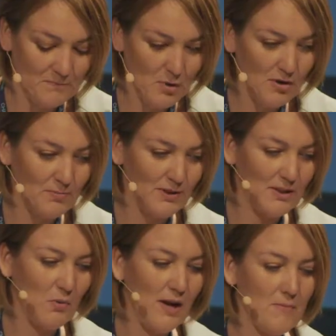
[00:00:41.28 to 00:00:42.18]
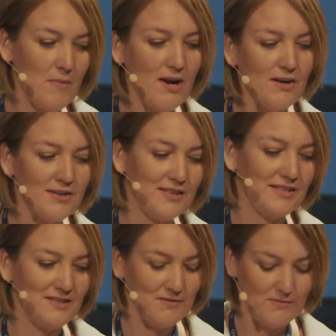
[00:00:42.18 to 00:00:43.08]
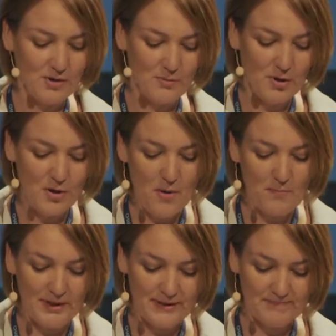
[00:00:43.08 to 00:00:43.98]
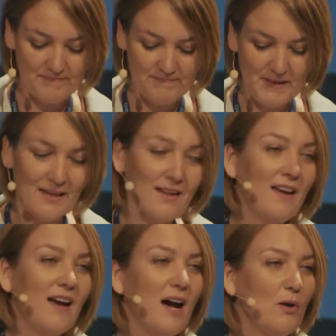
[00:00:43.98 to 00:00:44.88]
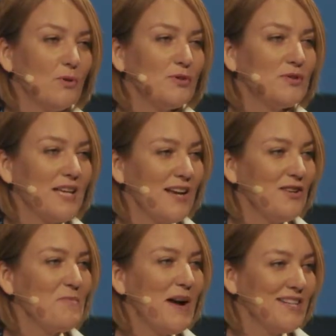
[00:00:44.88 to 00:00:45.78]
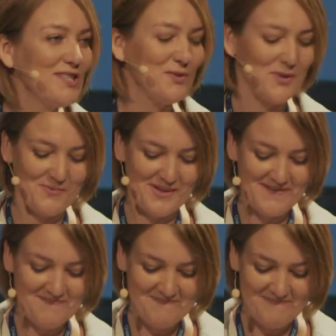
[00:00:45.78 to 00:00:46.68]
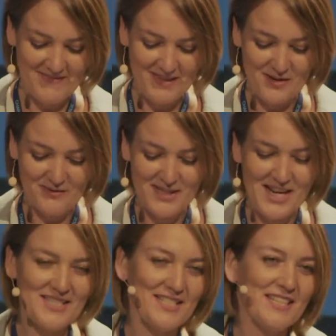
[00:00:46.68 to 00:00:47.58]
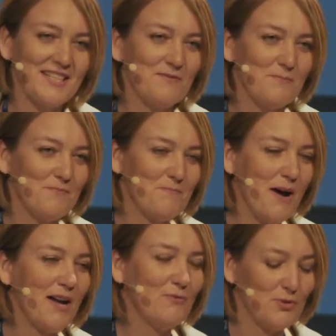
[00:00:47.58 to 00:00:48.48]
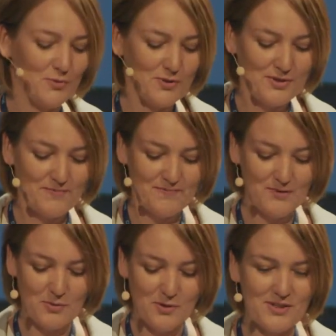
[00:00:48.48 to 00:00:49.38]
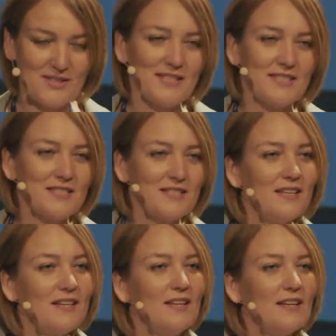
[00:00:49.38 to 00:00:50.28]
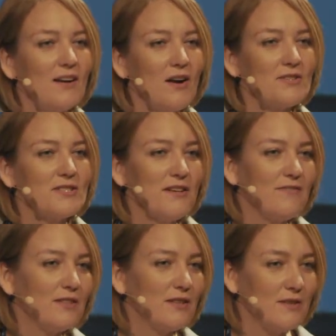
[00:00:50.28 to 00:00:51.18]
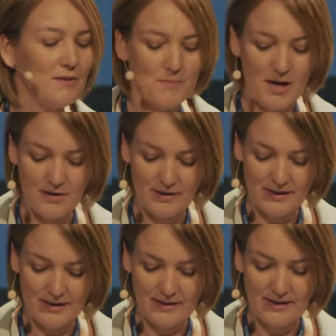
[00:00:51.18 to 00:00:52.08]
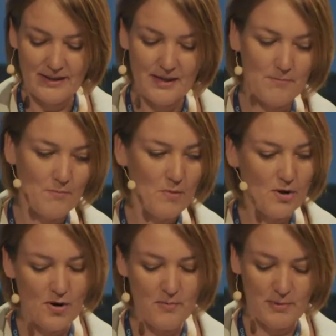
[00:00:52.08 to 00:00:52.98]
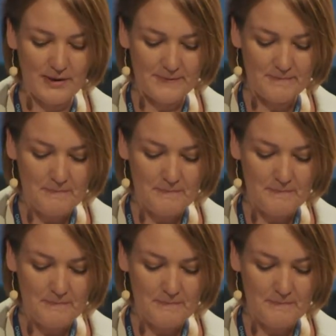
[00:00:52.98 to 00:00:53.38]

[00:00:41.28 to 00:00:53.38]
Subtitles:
monopoly, why marketing for a monopoly? I want to tell you my story of changing my views towards this concept, the marketing in a monopoly.